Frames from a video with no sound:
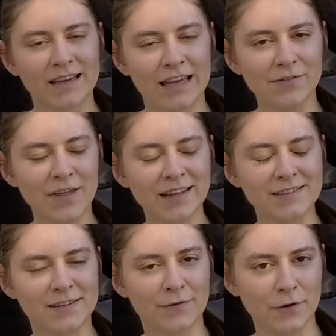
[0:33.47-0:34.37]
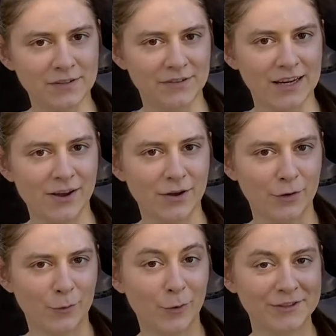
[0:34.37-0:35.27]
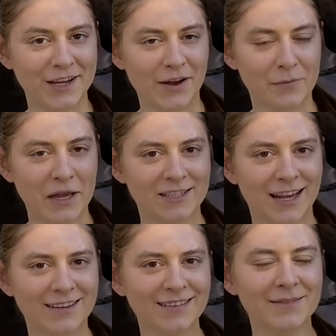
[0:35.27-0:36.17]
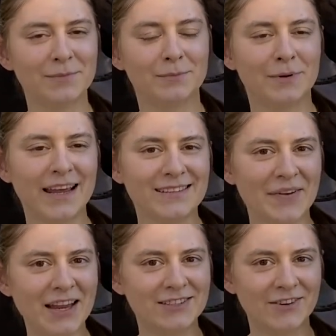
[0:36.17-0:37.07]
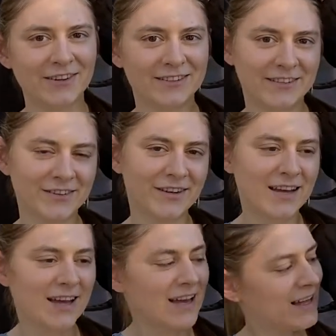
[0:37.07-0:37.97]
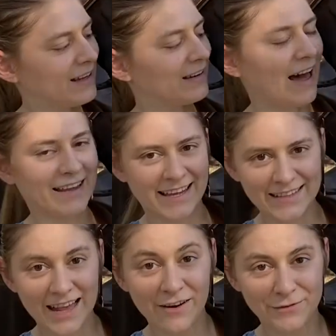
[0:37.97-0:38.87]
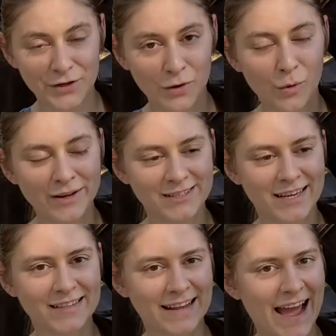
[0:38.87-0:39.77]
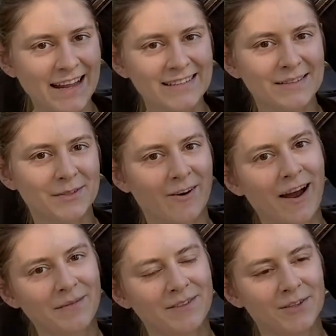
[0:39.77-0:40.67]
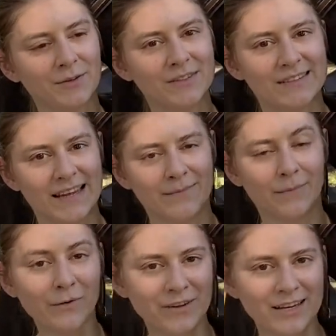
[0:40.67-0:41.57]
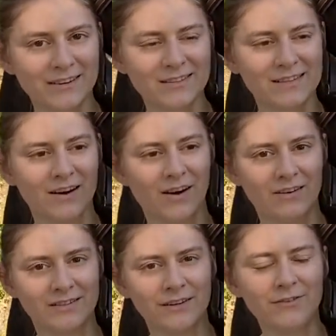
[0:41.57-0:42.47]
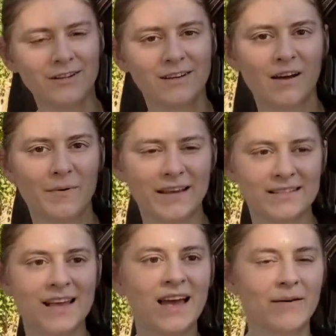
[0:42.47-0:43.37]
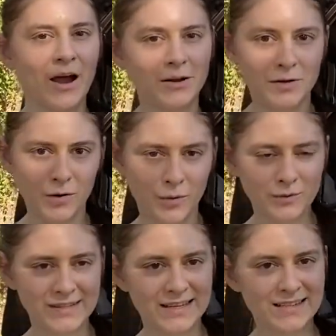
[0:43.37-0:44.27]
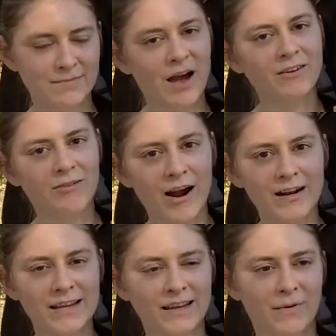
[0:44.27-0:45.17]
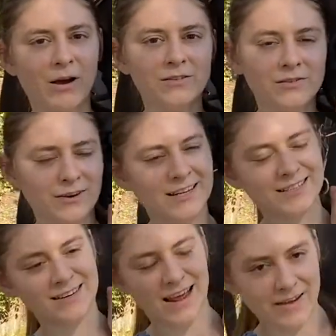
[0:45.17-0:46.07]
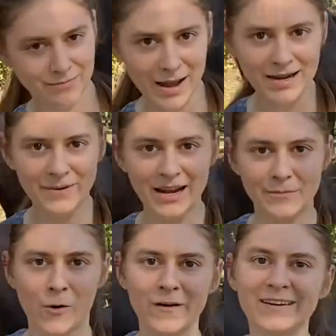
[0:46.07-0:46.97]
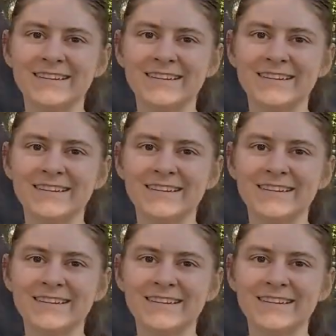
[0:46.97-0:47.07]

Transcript: If that's the first video you're watching on my channel, please make sure to like it after you watch it and subscribe to see more videos on different topics about your horses, about riding, about nutrition and many more.